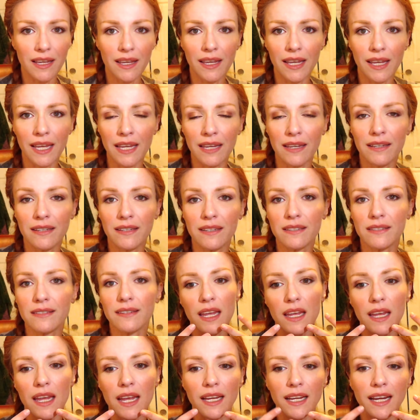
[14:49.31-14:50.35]
is
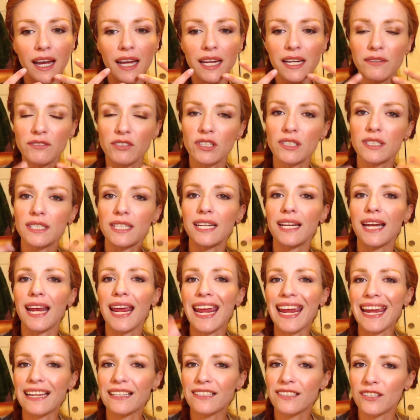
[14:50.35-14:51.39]
it kind of just
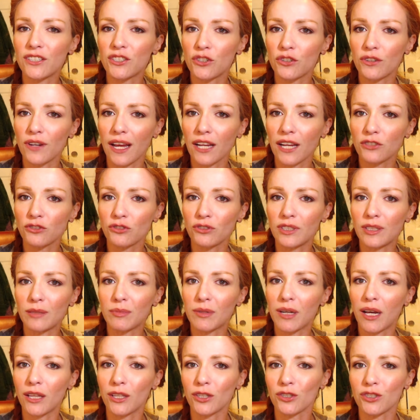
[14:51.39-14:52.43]
enhances your natural lip color.